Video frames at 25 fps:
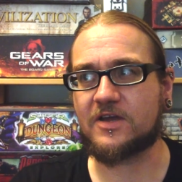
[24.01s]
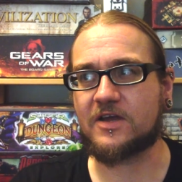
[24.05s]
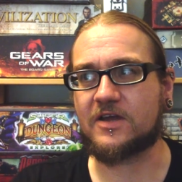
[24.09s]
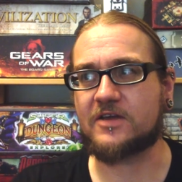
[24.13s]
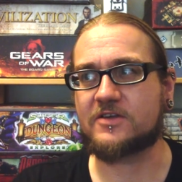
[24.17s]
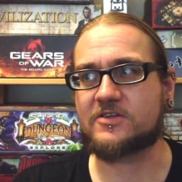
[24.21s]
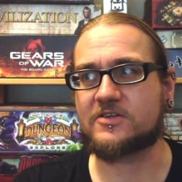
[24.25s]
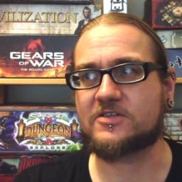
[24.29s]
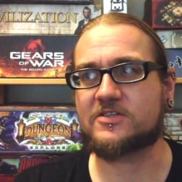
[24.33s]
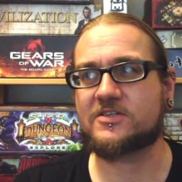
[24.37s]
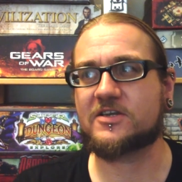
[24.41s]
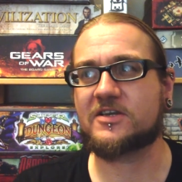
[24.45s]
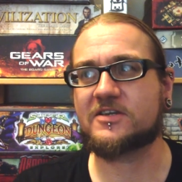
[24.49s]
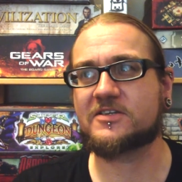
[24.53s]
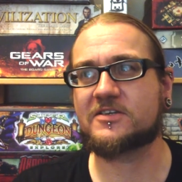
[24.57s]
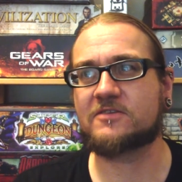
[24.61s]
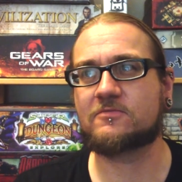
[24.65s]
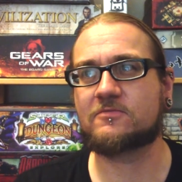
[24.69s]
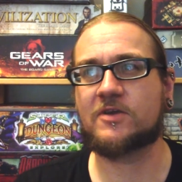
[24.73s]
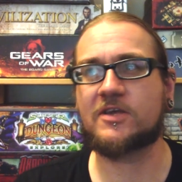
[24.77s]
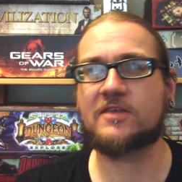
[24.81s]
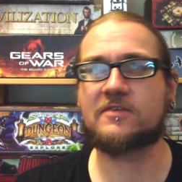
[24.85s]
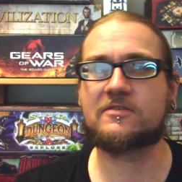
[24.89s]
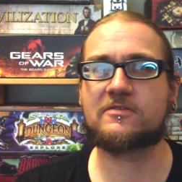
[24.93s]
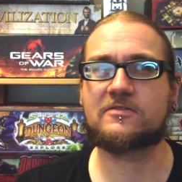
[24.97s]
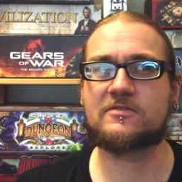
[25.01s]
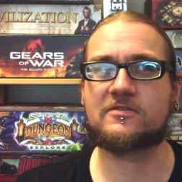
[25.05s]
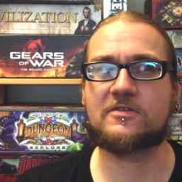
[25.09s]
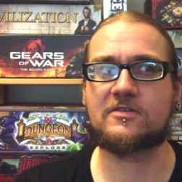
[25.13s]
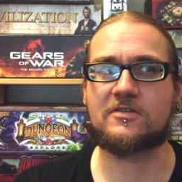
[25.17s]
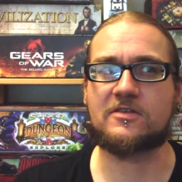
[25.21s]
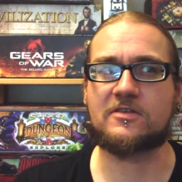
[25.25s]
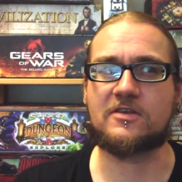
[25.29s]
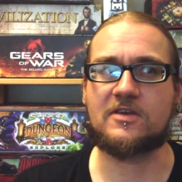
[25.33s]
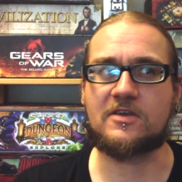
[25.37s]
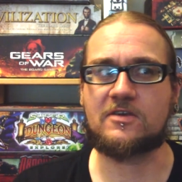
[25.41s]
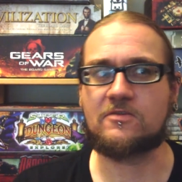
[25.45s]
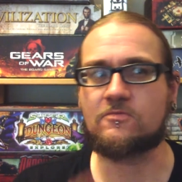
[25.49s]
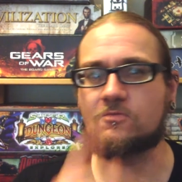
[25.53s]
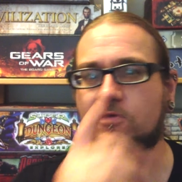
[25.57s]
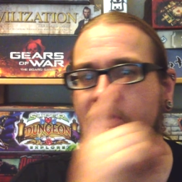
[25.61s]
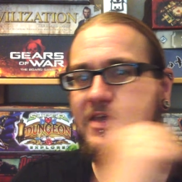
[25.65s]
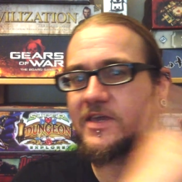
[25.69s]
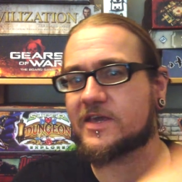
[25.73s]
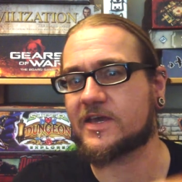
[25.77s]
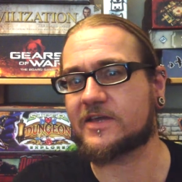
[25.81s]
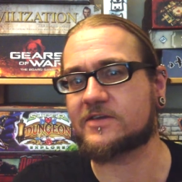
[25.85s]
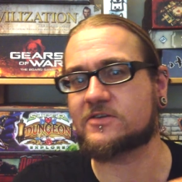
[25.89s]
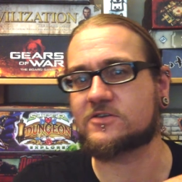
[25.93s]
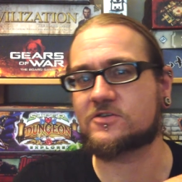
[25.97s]
uh, starting with the
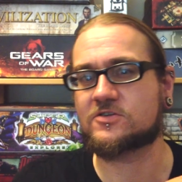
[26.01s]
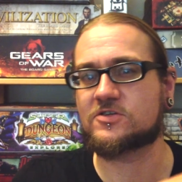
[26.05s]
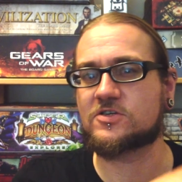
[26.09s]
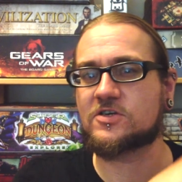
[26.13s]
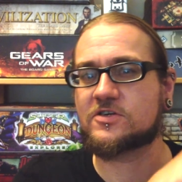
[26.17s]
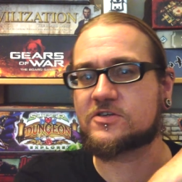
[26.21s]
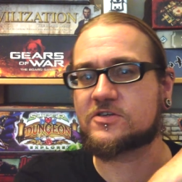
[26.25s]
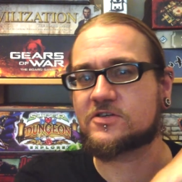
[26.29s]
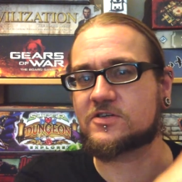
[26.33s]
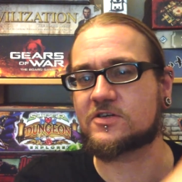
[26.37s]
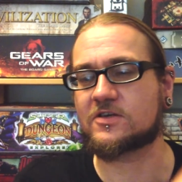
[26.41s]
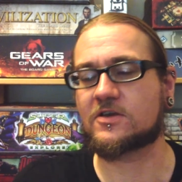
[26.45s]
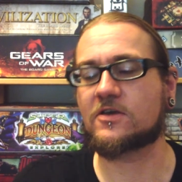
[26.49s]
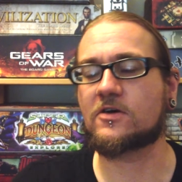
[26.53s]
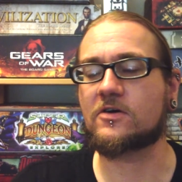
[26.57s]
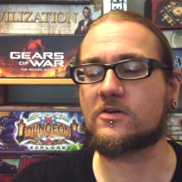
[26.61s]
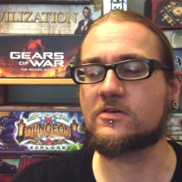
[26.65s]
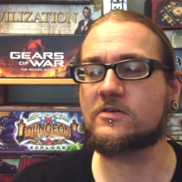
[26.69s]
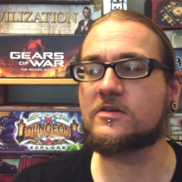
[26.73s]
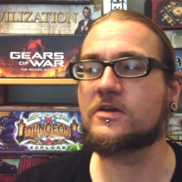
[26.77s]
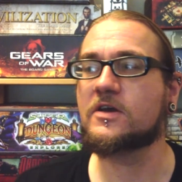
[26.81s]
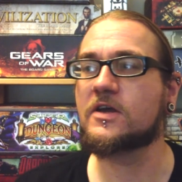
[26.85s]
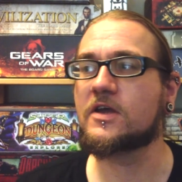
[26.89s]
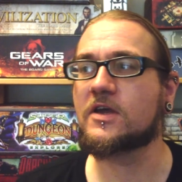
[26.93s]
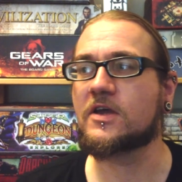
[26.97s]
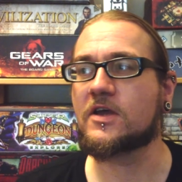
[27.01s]
weekend just gone